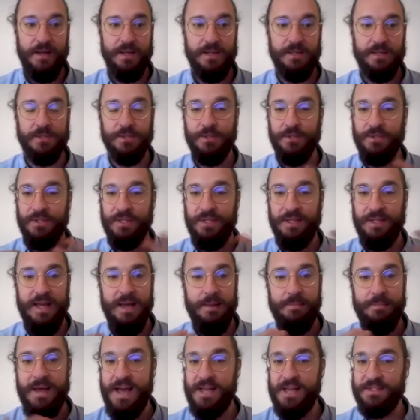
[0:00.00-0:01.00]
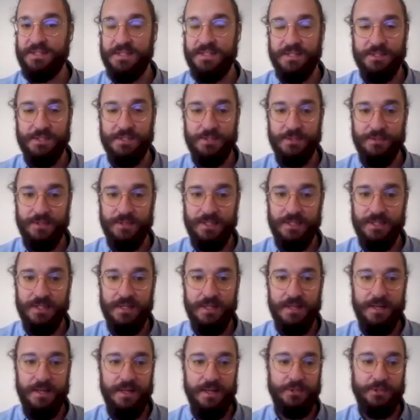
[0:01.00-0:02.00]
looking at past history,
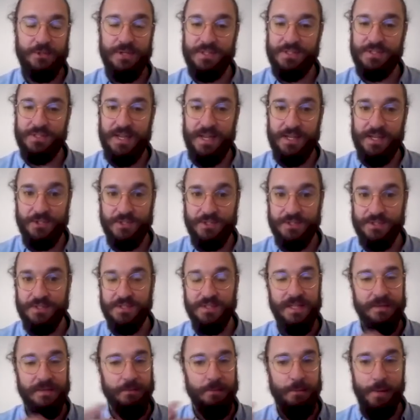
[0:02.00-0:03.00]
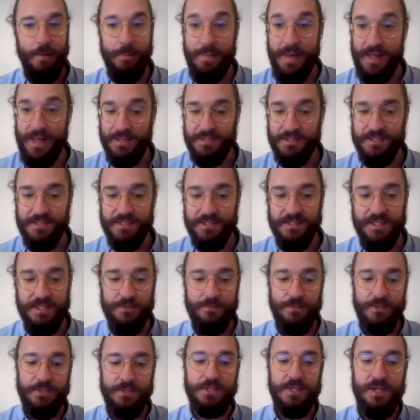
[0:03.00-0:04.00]
transactions, claimable balances,
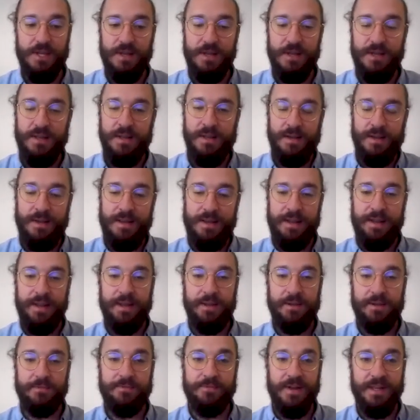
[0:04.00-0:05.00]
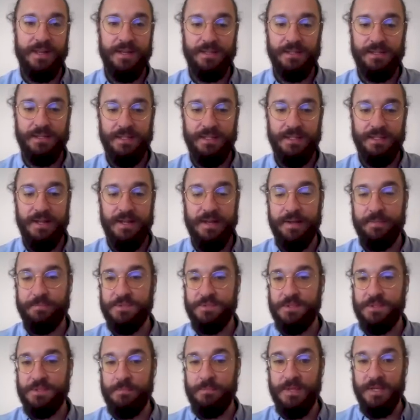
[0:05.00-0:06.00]
as we saw, and finally,
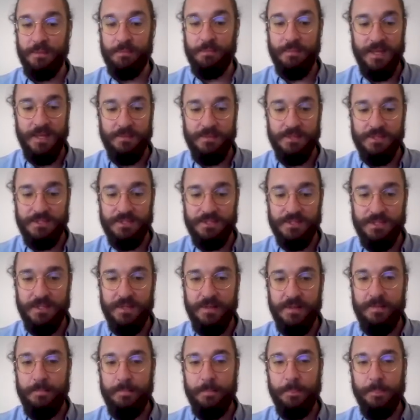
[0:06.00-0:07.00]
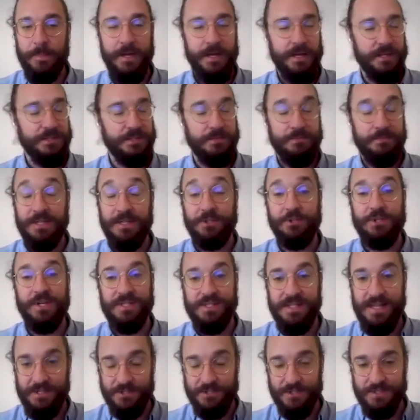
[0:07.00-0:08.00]
submitting payments, submitting
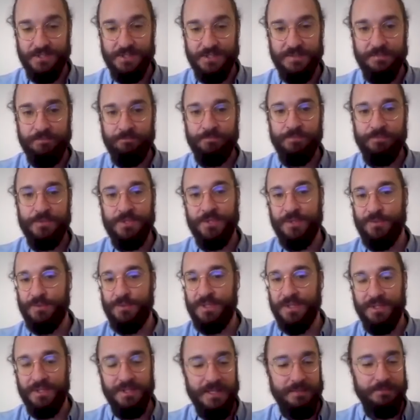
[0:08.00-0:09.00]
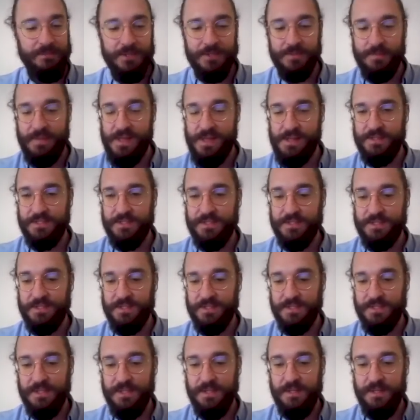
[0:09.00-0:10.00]
transactions so that we could claim those balances.